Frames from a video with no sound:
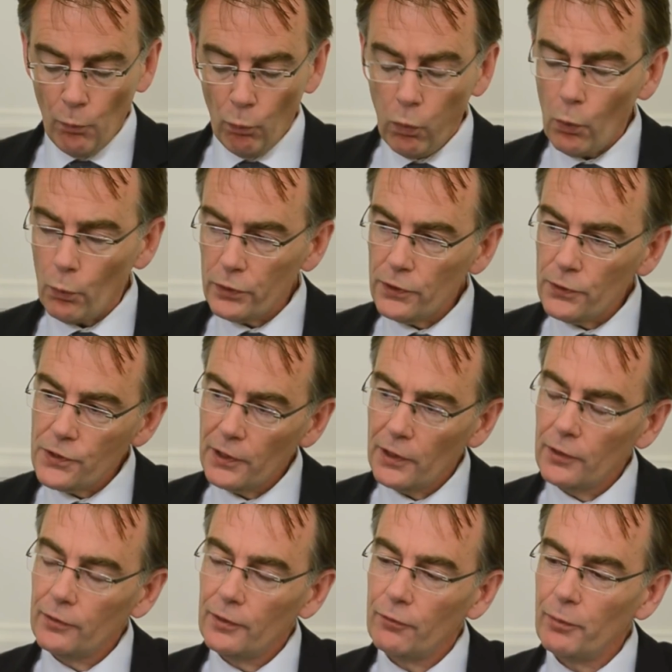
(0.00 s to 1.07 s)
What would you
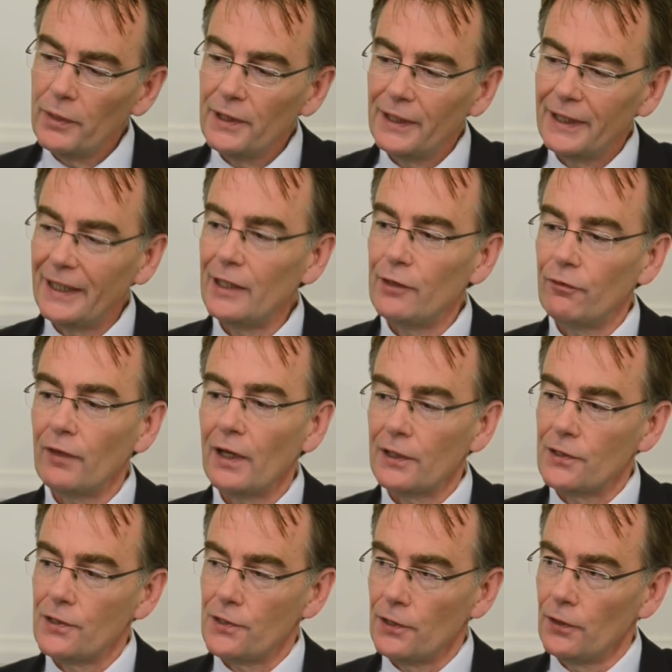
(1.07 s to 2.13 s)
say have been the key
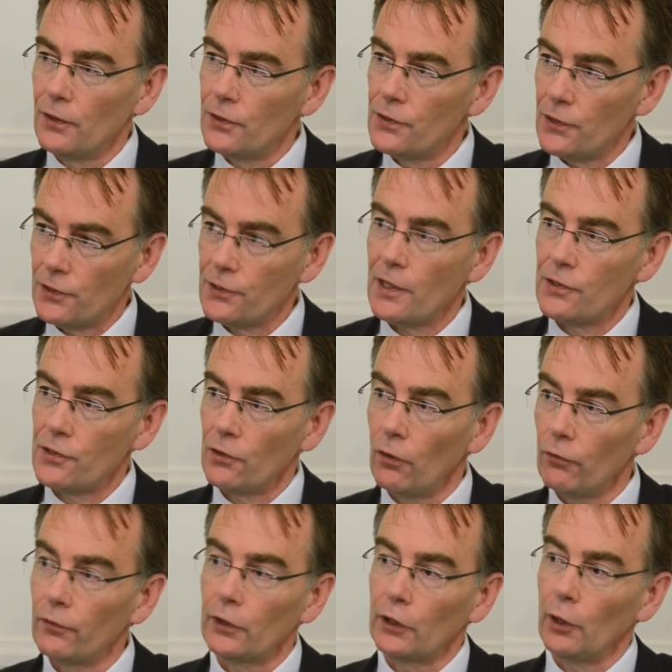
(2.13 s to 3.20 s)
factors in the
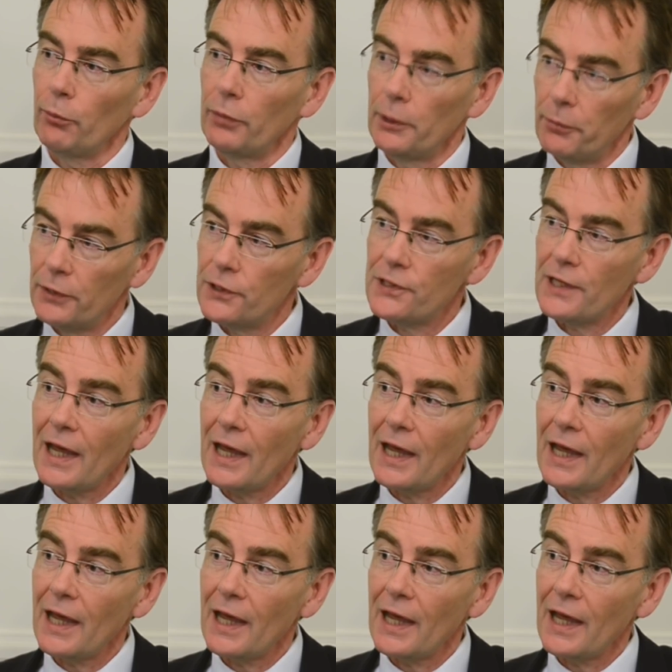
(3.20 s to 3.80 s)
success of the company?